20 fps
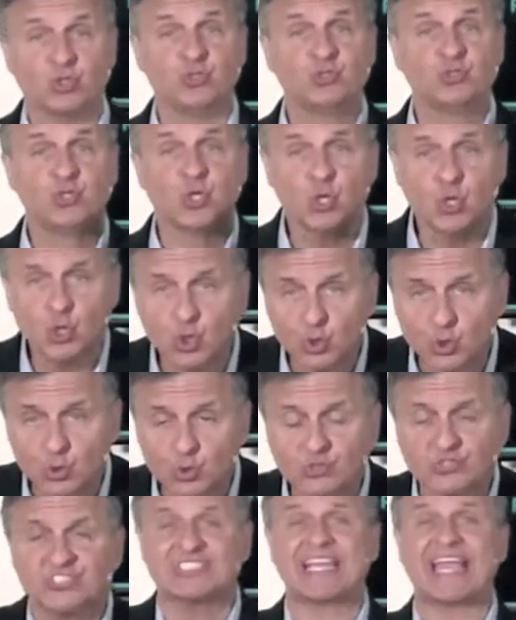
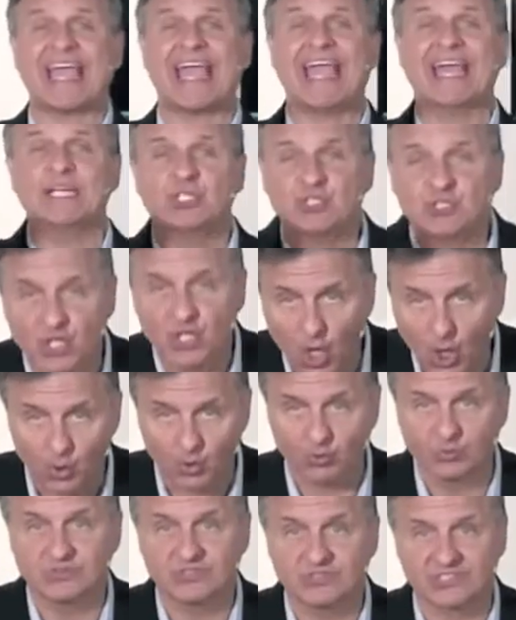do's and
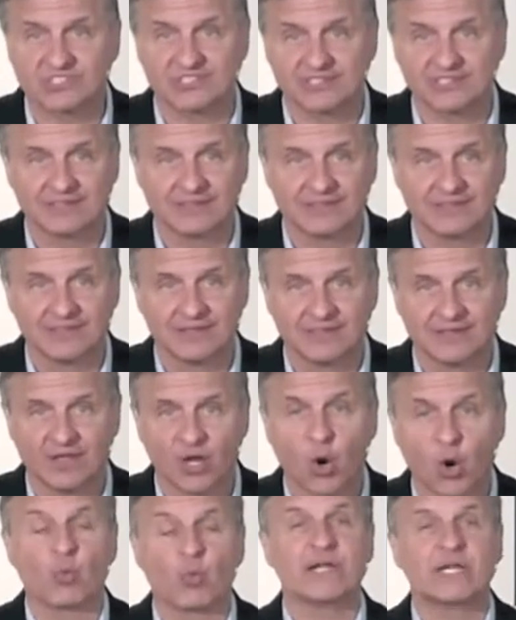don'ts
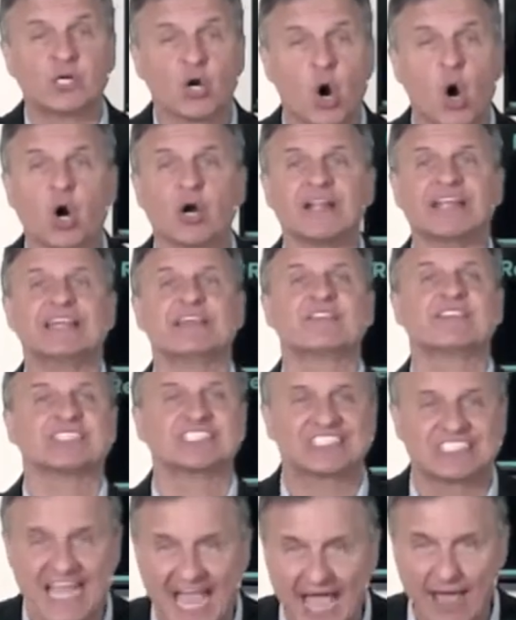regarding the
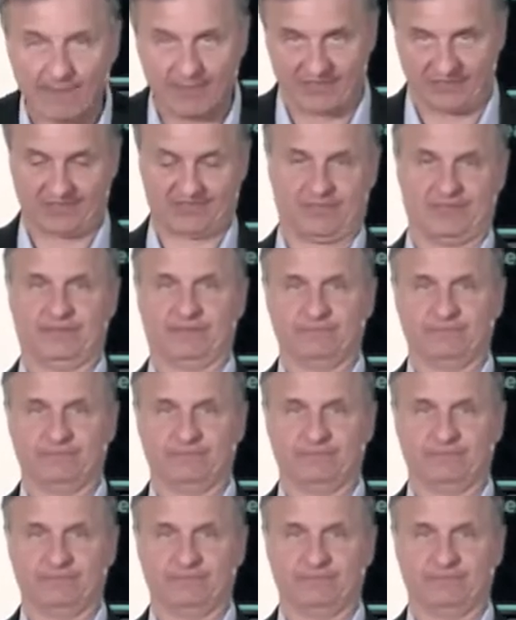Sabbath.